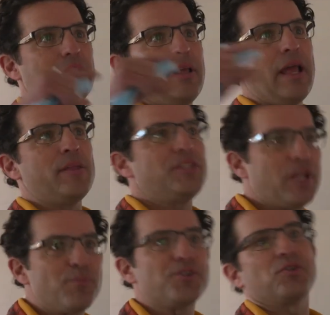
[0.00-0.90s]
and the
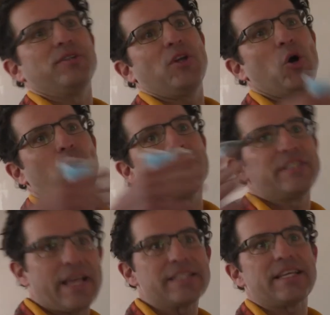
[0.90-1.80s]
temperature in the home
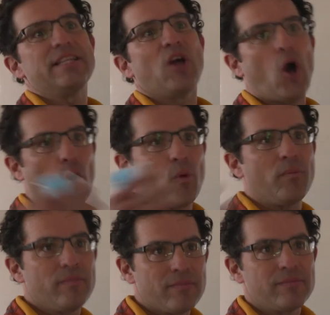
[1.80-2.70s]
stays in the
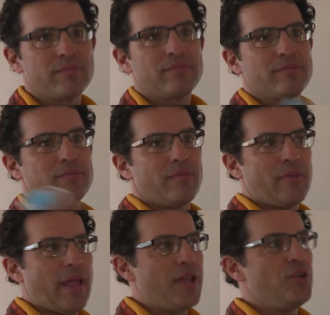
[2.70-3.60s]
home,
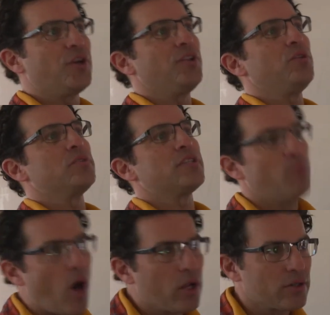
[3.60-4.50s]
and you can use
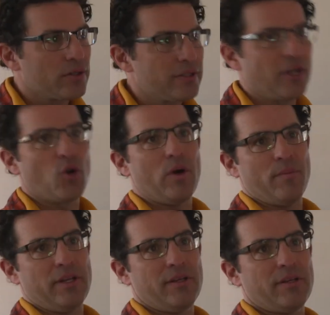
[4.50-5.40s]
smaller
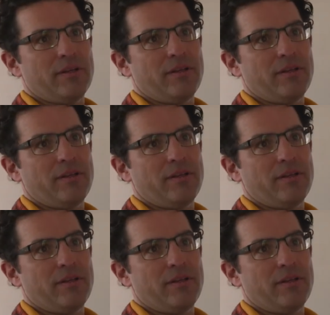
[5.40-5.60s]
equipment